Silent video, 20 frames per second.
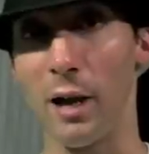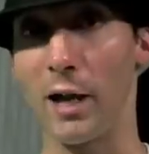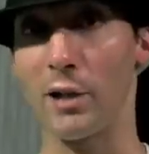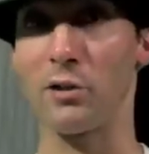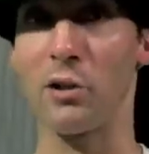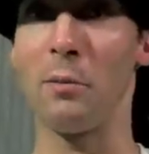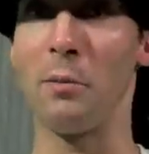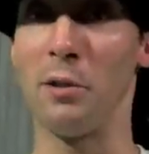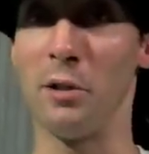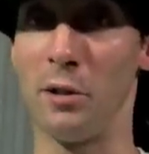
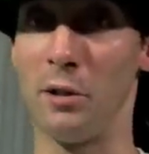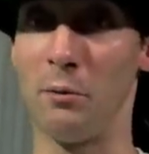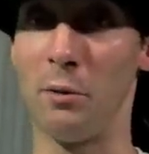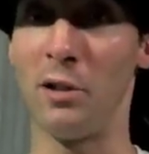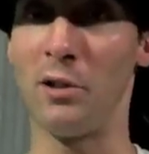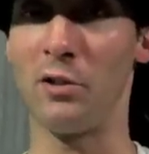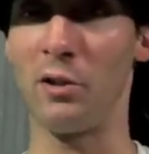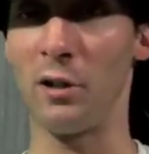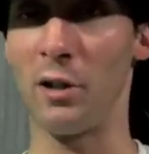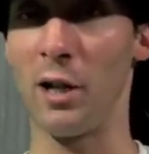Actually, I'll be there
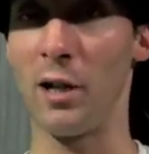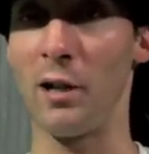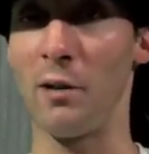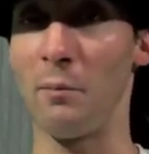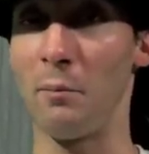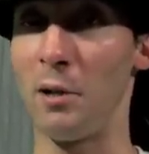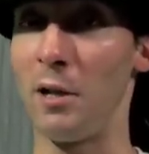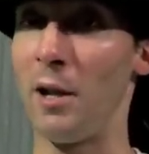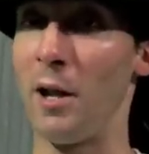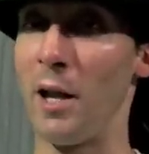Wednesday night
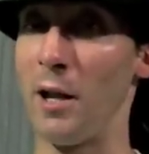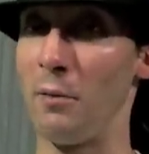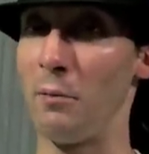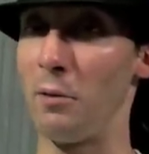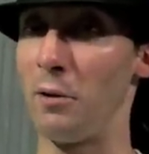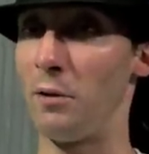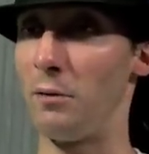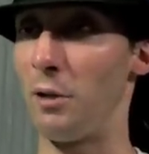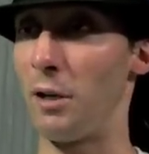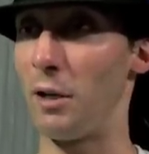at midnight
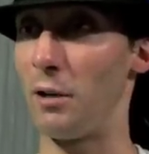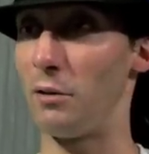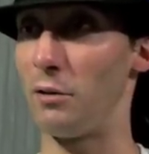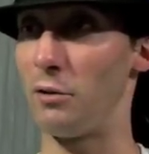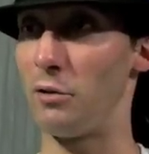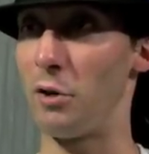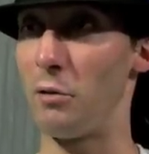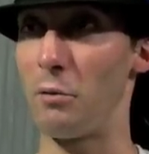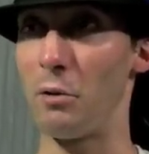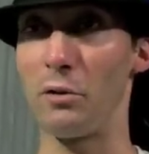when
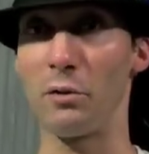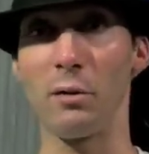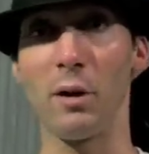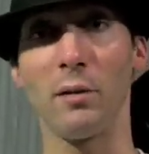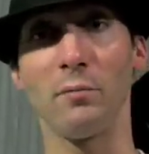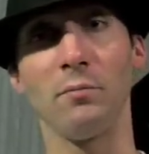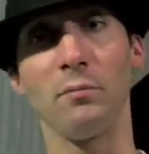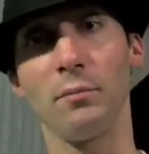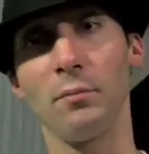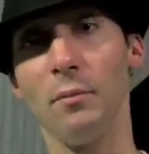Thursday rolls
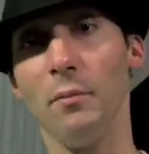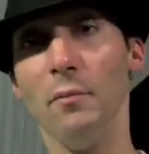around.